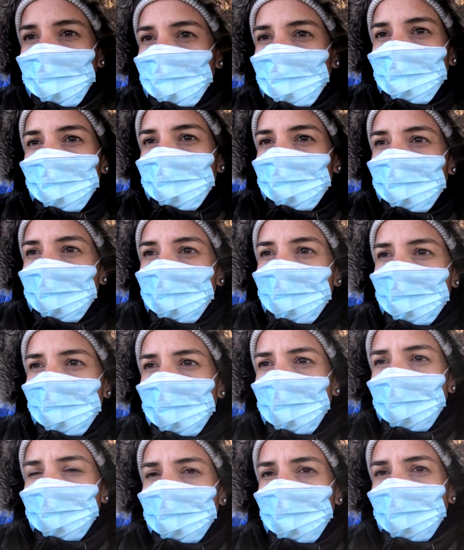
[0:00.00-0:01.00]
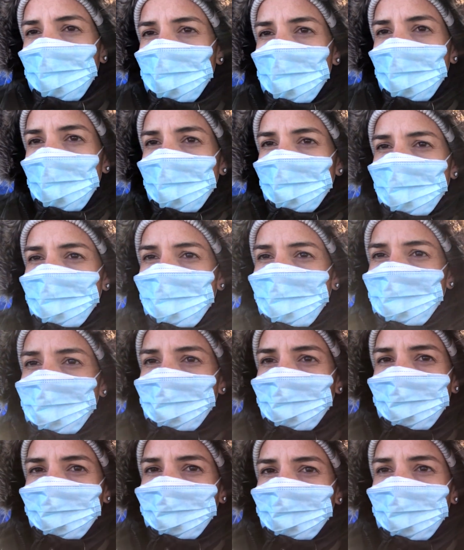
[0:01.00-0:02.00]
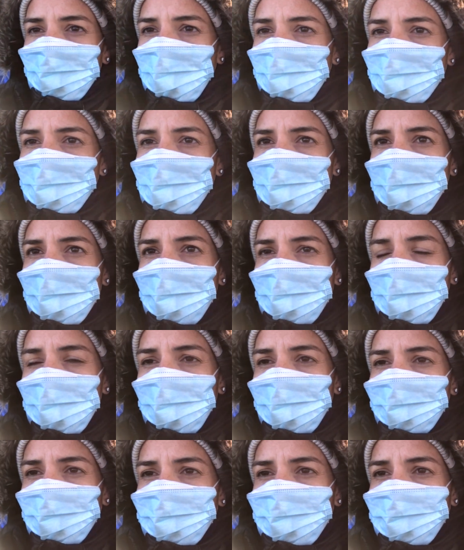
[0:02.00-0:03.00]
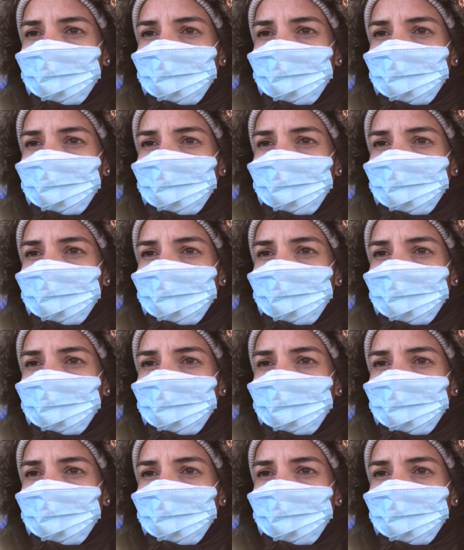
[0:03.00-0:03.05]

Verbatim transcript: No, the sun's not keeping me warm. Not for 1 minute.